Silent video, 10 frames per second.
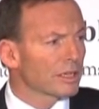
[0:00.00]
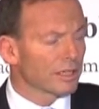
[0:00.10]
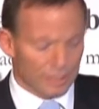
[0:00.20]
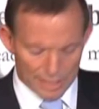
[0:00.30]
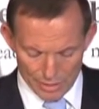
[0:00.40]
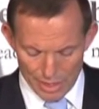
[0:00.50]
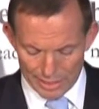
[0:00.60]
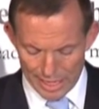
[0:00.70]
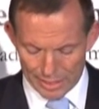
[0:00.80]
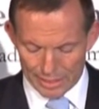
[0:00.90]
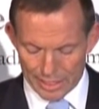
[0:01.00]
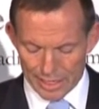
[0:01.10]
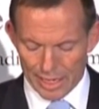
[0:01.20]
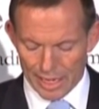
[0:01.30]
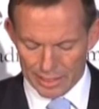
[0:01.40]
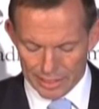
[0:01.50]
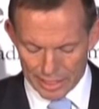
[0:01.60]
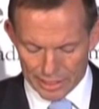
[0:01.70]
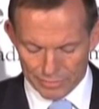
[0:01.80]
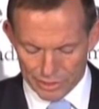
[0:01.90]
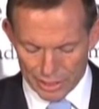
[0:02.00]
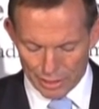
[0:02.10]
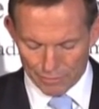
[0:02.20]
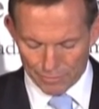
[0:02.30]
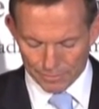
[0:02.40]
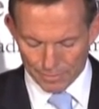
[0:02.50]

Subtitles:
to their identity and sense of self.